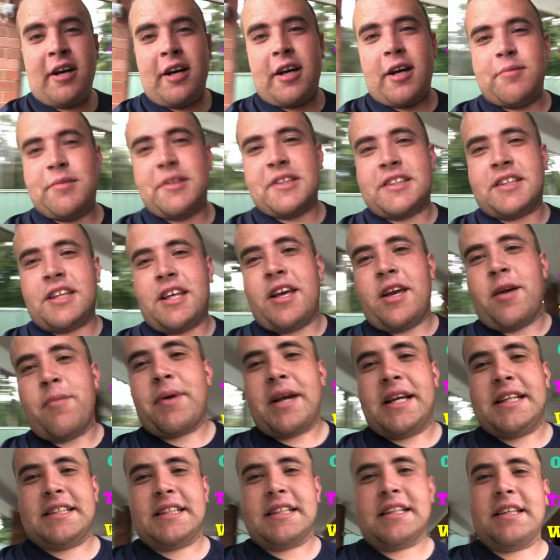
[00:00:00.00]
I'm just here
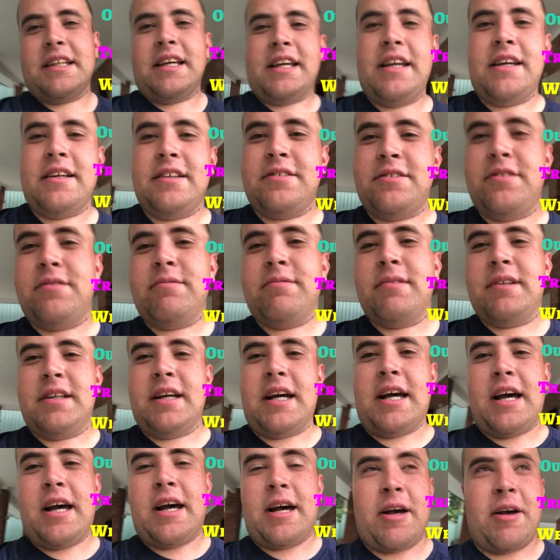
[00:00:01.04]
basically
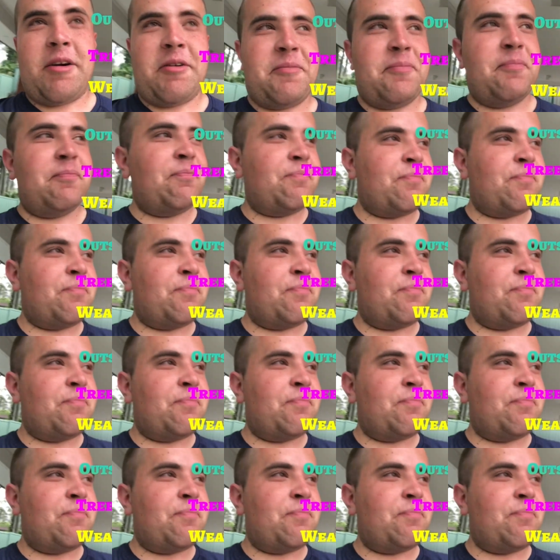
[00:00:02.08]
having